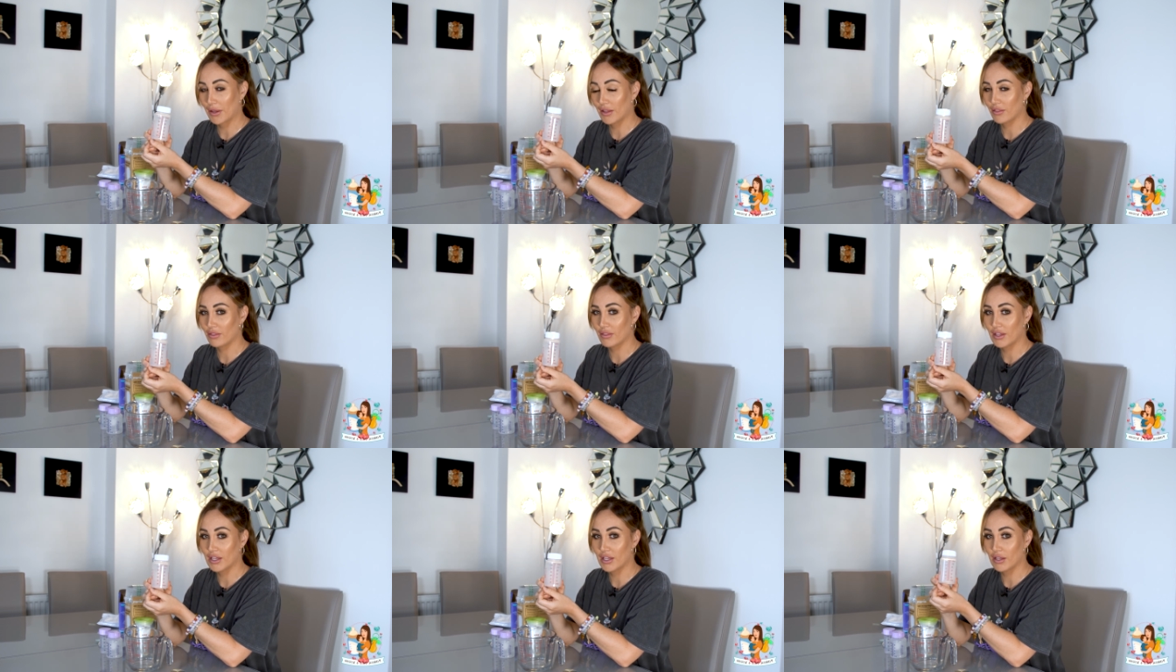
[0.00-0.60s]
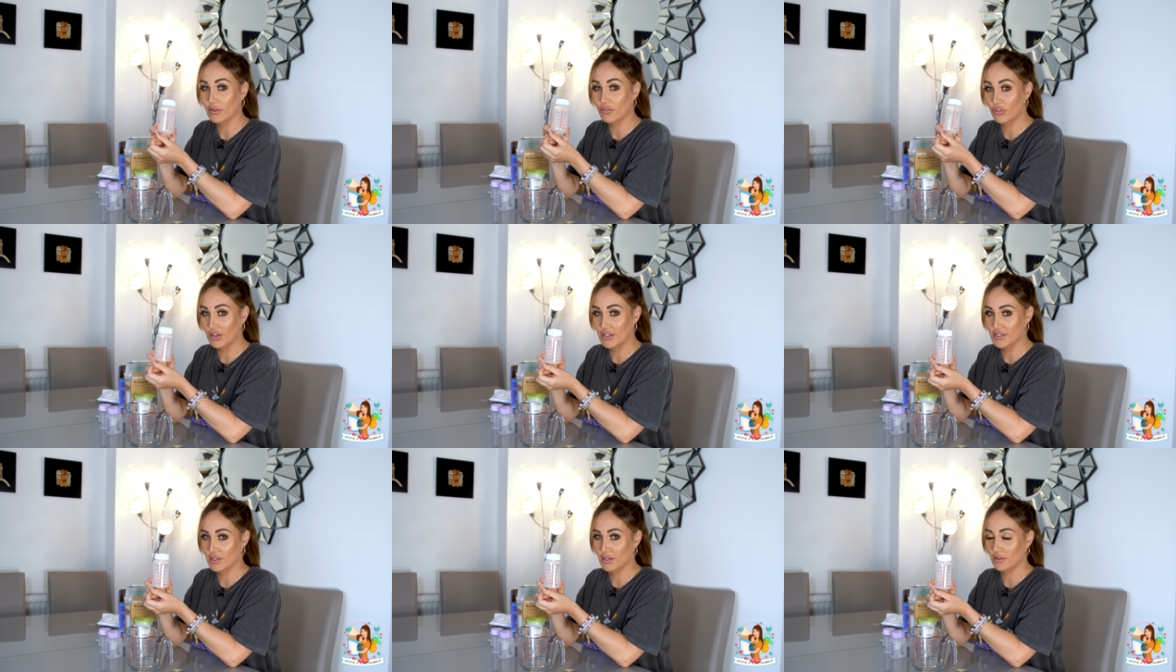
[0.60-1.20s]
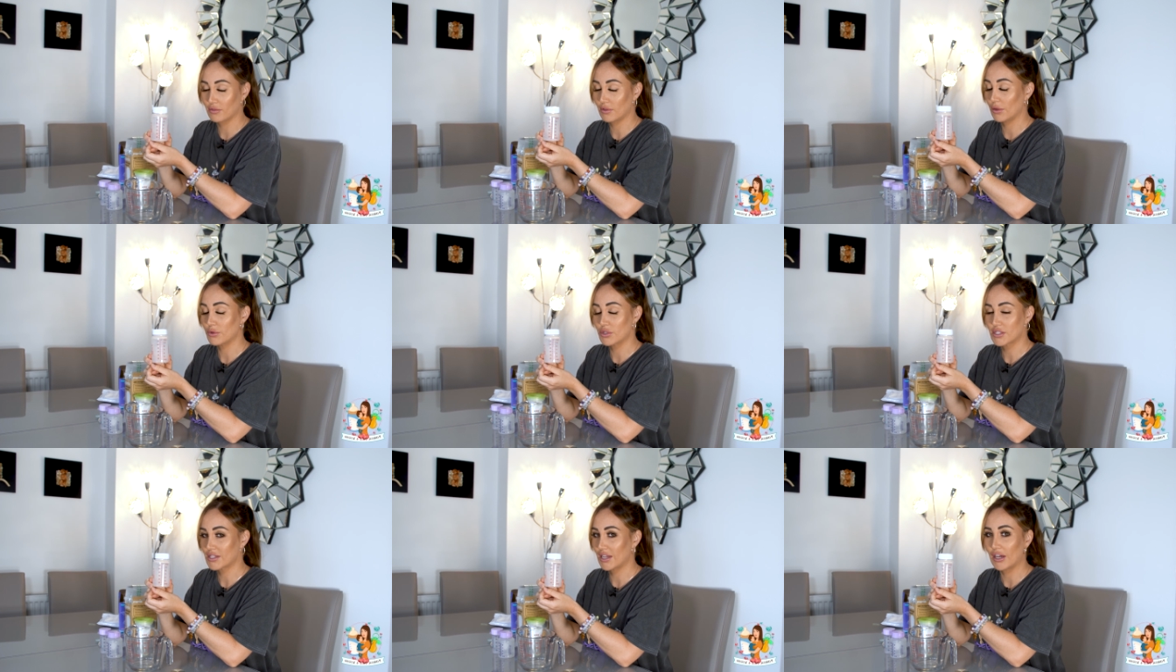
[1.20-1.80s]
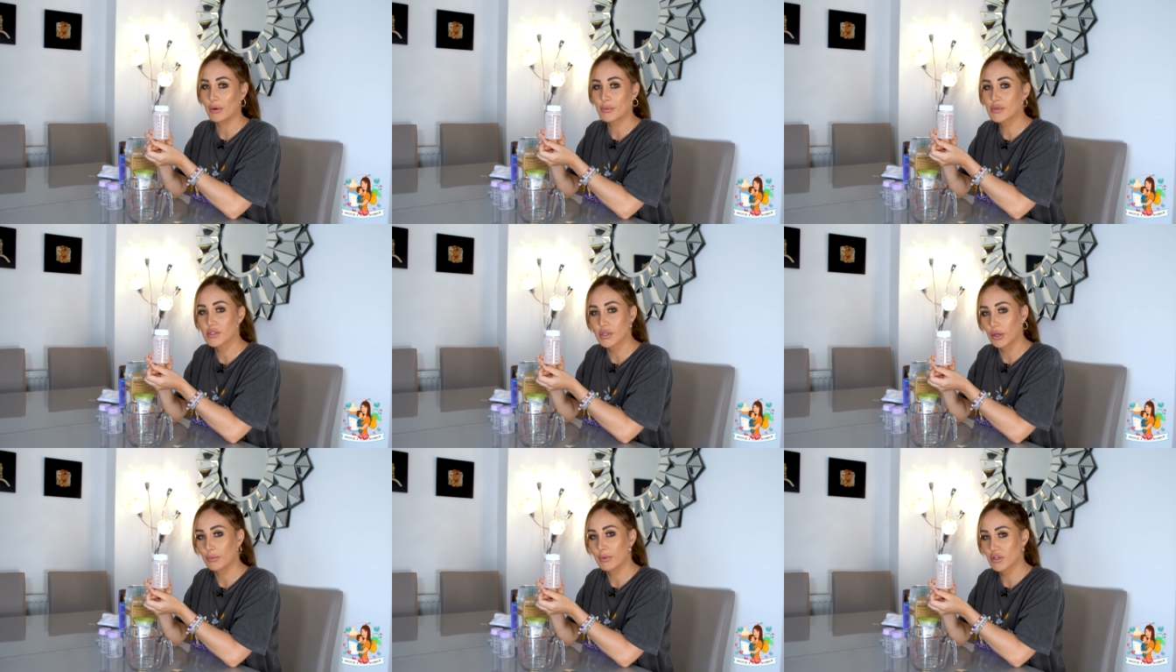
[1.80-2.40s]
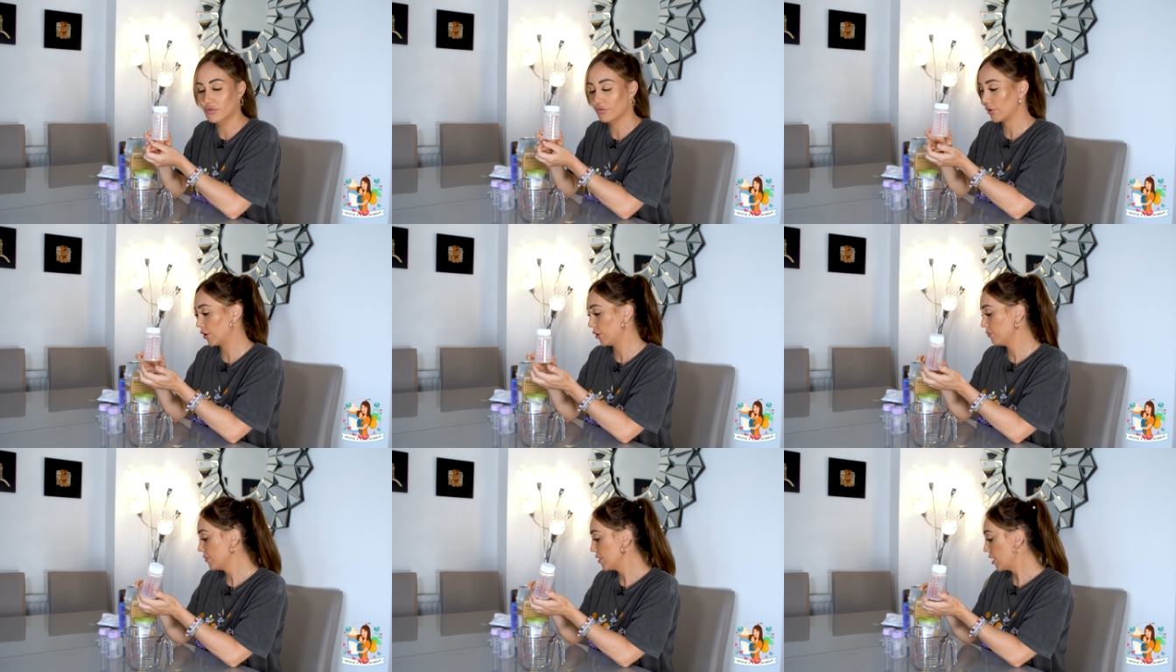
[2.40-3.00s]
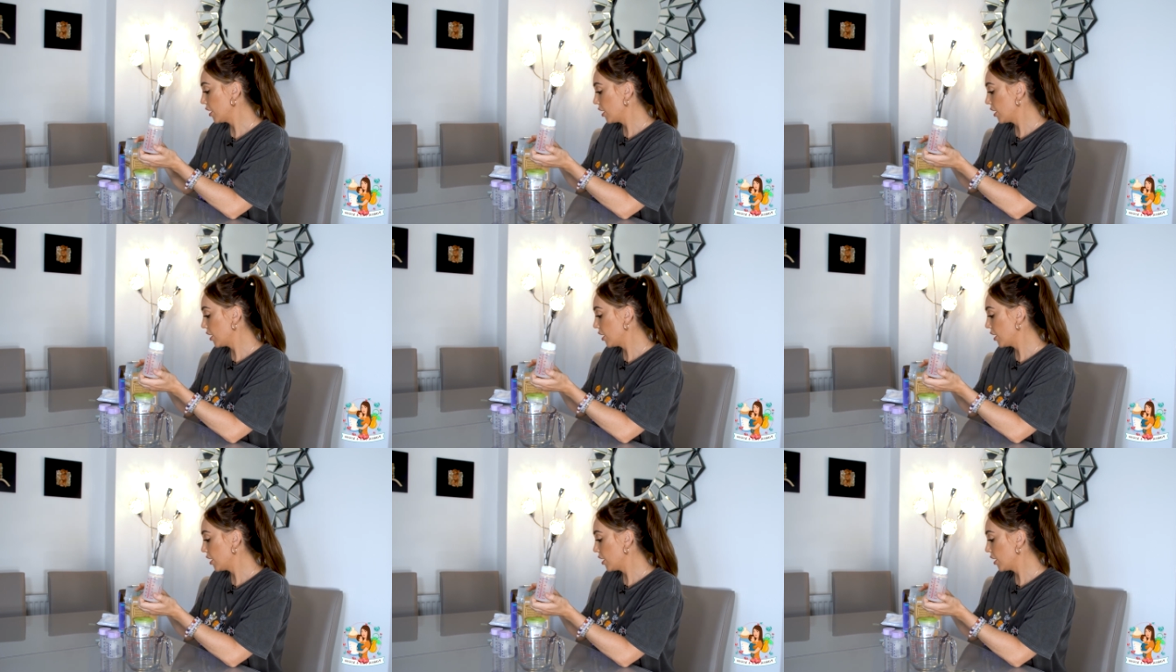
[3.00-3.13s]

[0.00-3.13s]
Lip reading: in the freezer. It would just take up so much room.